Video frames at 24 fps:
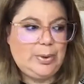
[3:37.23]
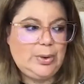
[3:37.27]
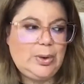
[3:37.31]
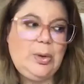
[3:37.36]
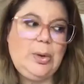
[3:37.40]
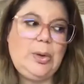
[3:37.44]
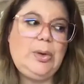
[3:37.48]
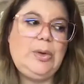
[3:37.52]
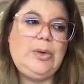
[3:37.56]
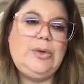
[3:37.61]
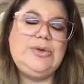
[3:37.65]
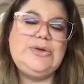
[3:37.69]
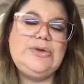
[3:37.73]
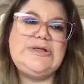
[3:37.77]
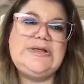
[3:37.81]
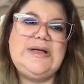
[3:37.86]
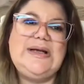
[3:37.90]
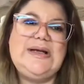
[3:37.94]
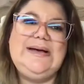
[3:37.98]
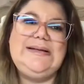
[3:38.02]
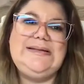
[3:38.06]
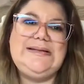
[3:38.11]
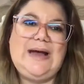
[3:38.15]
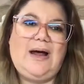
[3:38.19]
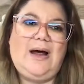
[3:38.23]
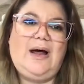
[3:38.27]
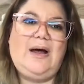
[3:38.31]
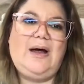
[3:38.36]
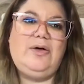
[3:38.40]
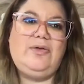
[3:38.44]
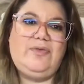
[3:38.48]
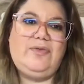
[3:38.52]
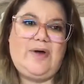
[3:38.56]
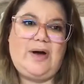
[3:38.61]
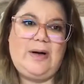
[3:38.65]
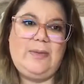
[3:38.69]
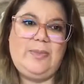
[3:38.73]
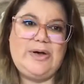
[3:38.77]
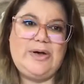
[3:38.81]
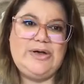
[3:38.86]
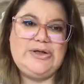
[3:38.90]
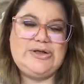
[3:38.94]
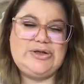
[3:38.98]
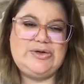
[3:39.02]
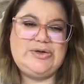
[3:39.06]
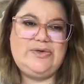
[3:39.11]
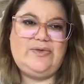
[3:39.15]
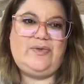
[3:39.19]
pulls the entire
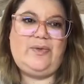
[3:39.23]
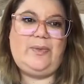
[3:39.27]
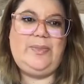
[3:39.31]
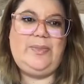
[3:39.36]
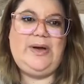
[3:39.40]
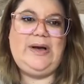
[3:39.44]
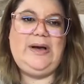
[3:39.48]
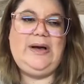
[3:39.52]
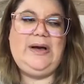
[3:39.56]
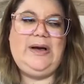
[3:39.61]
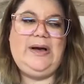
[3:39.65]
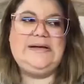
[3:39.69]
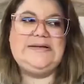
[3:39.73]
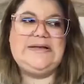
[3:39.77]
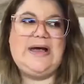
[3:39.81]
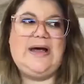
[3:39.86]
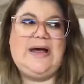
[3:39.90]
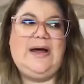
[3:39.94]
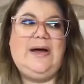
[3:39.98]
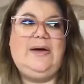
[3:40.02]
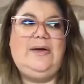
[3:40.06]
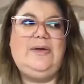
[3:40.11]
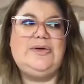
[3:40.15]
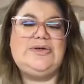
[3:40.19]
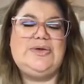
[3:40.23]
vibration of a being down.